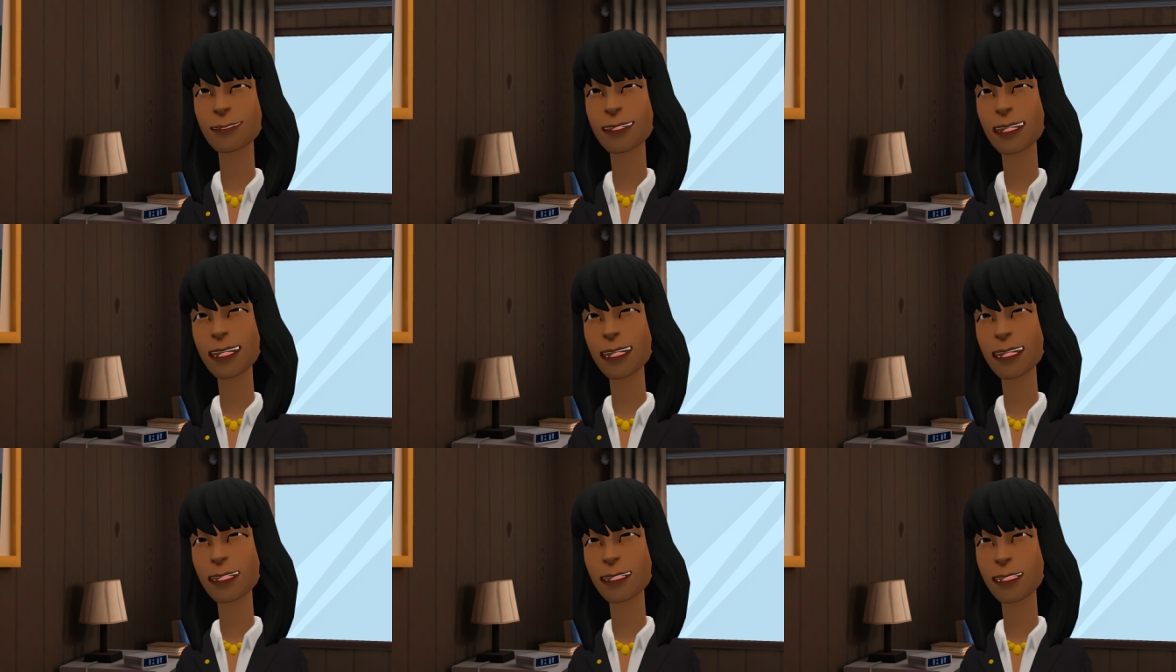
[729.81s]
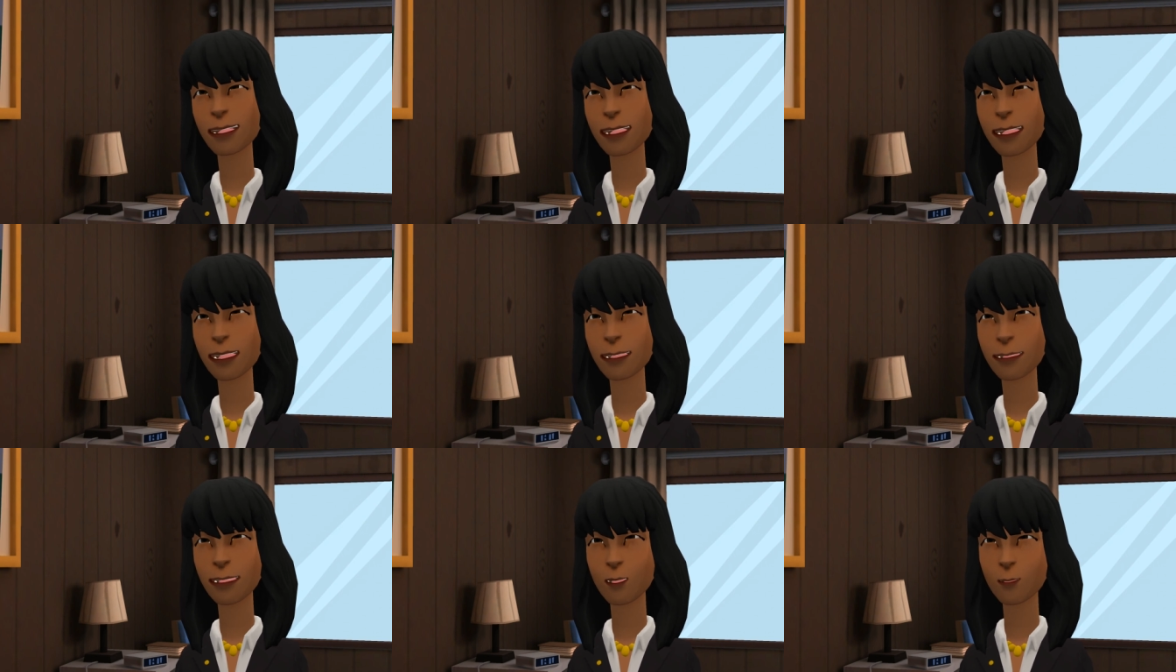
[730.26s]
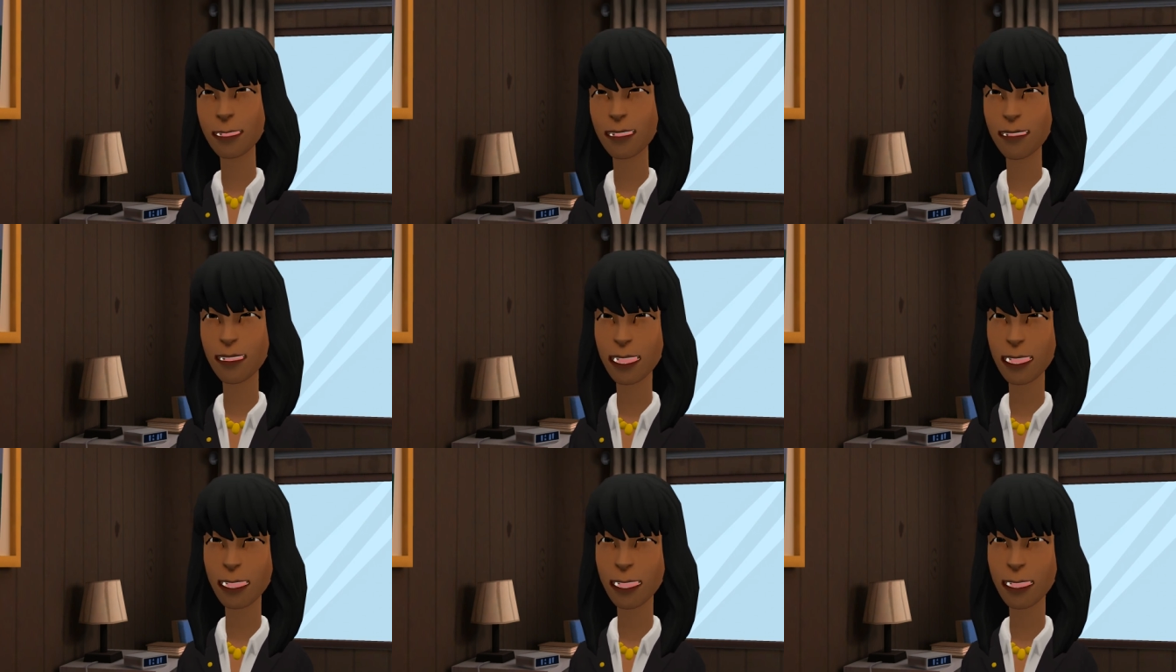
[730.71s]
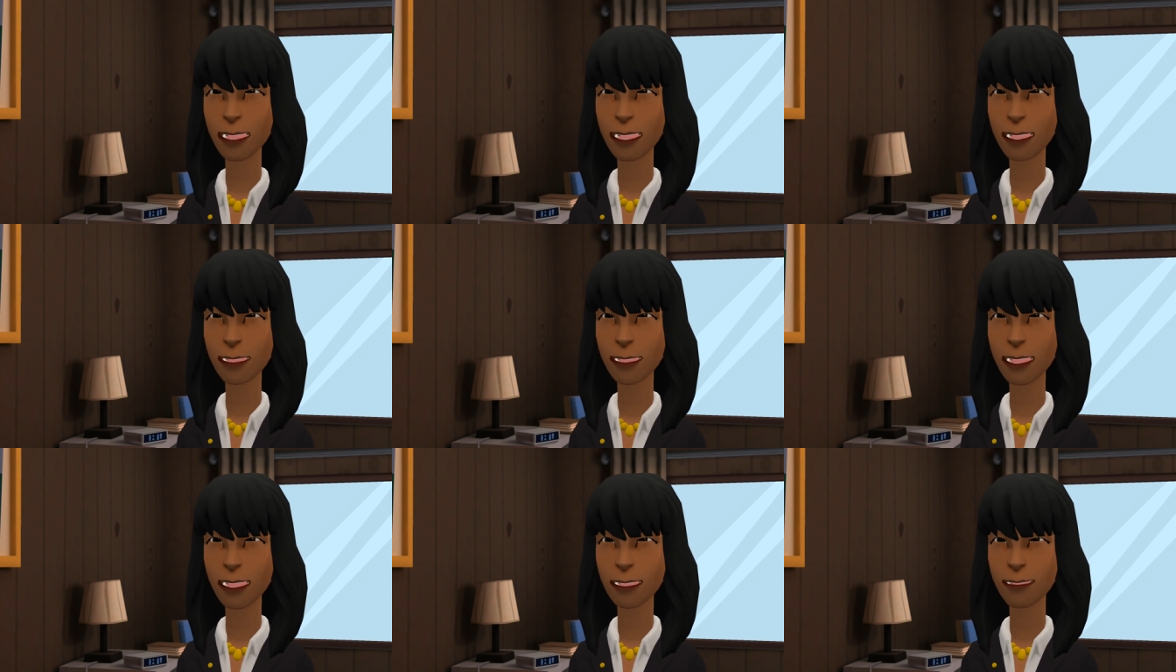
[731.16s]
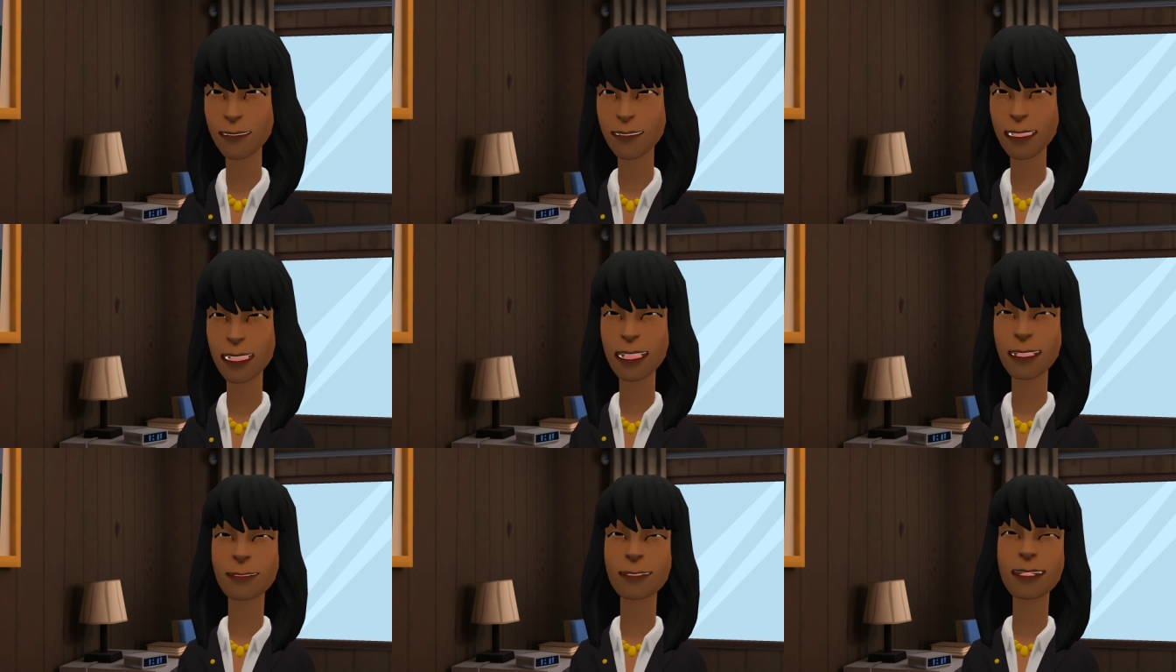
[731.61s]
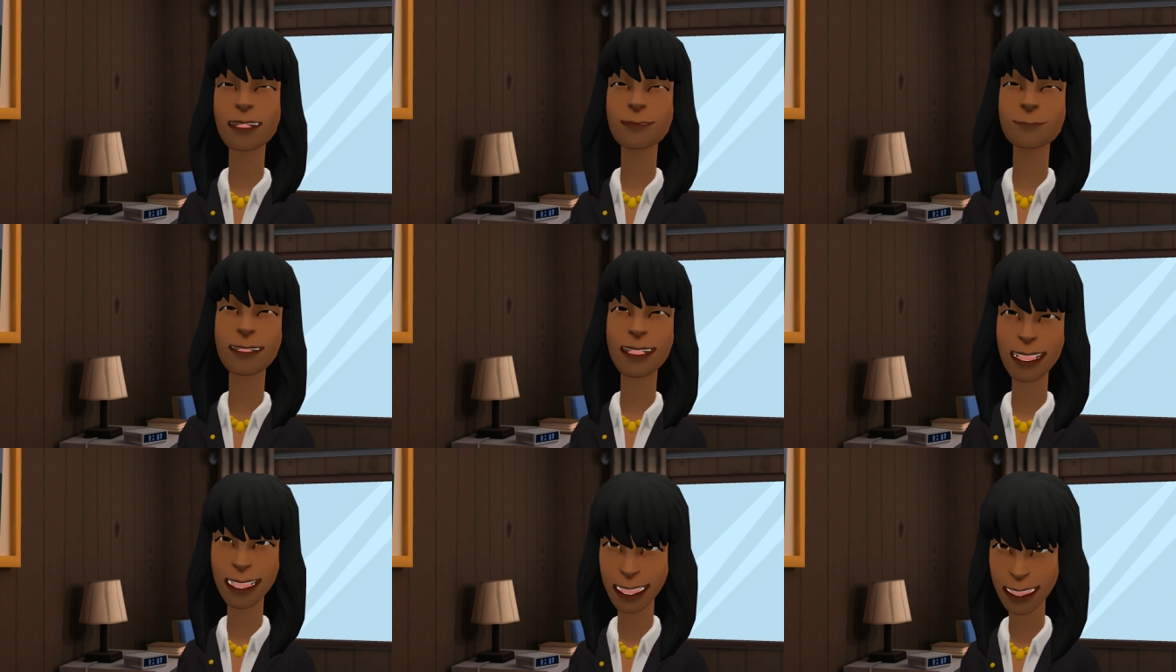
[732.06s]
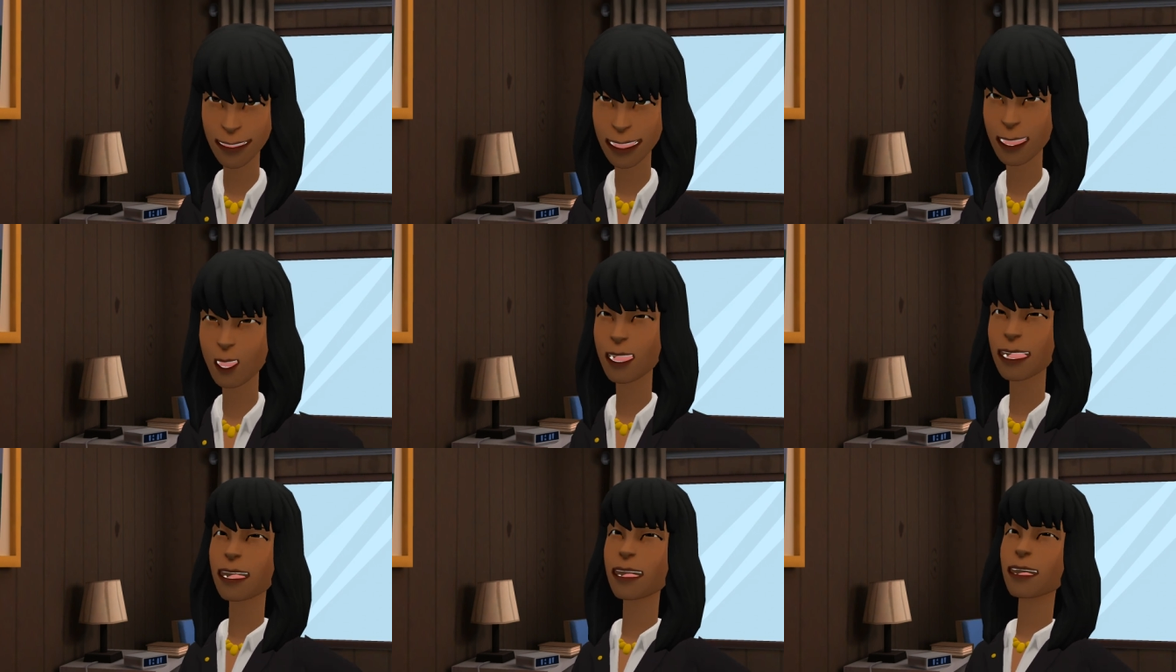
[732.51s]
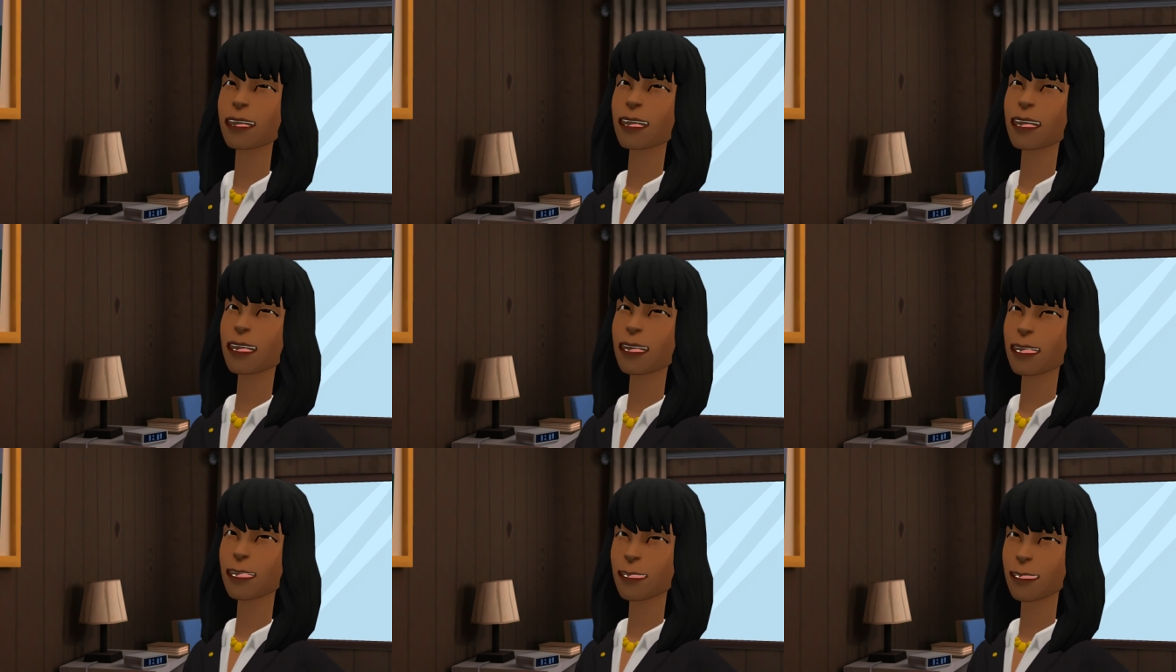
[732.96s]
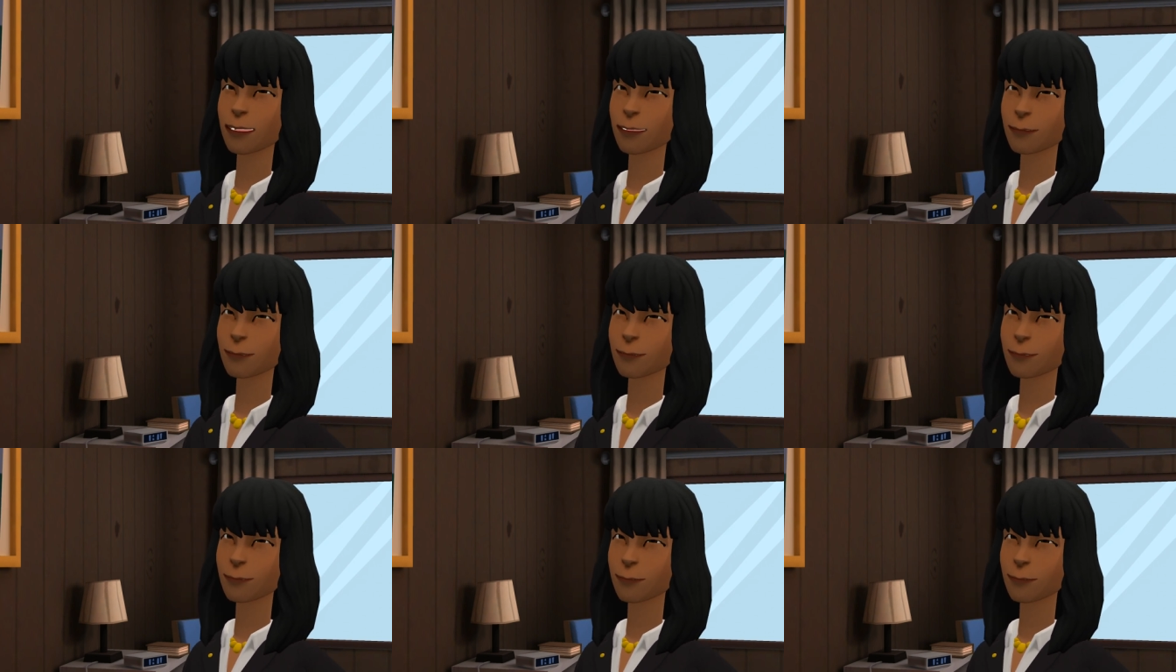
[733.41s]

This guy has to be very successful and make everyone jealous.